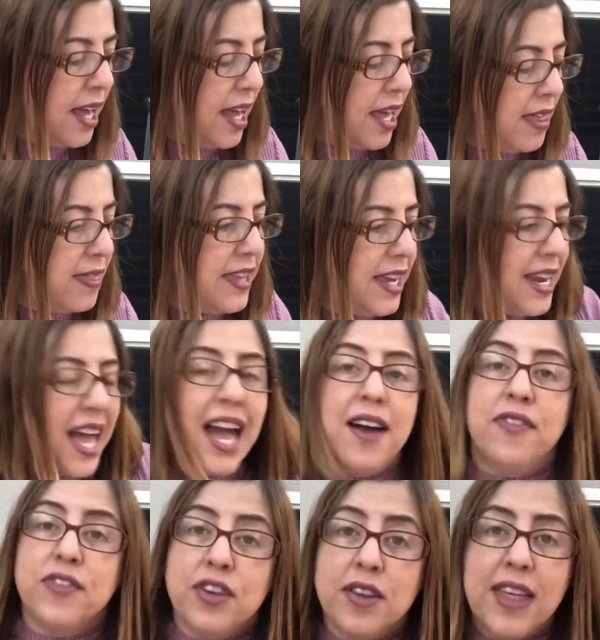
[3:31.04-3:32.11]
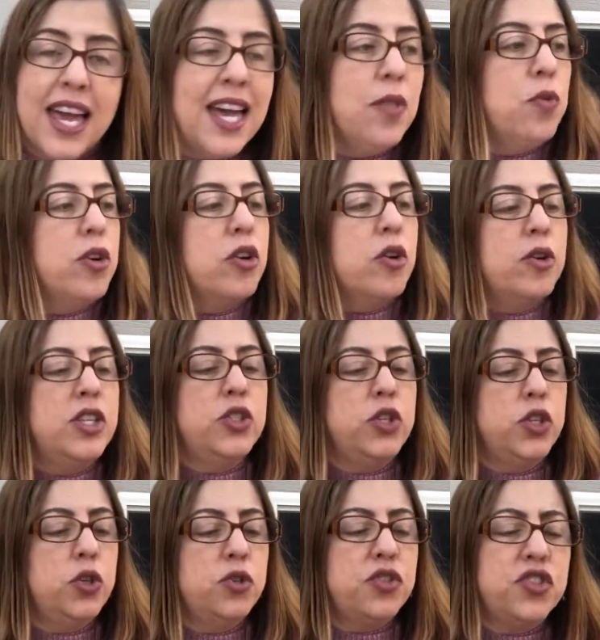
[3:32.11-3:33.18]
And then after that, we're going to
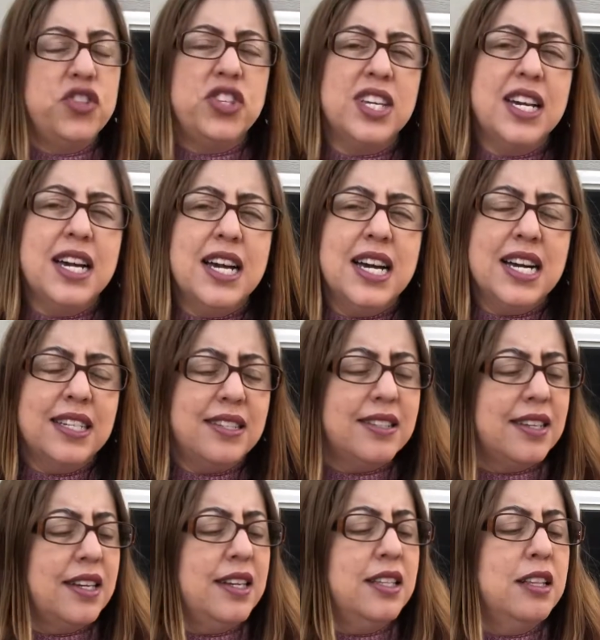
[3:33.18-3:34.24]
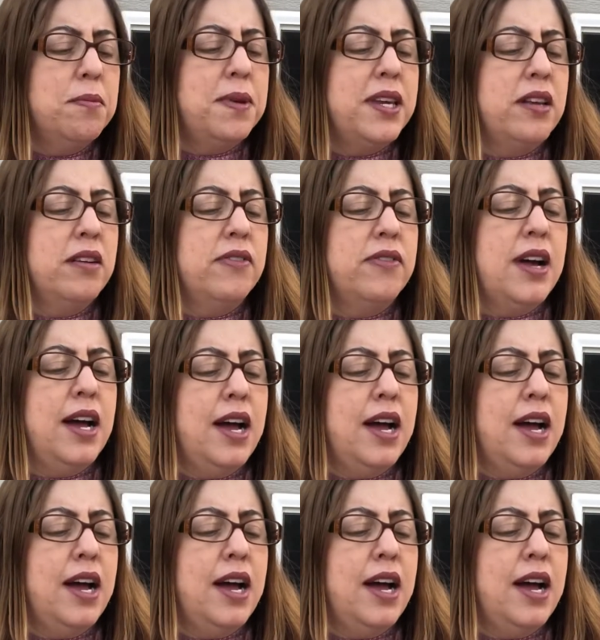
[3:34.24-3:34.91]
use just a little bit of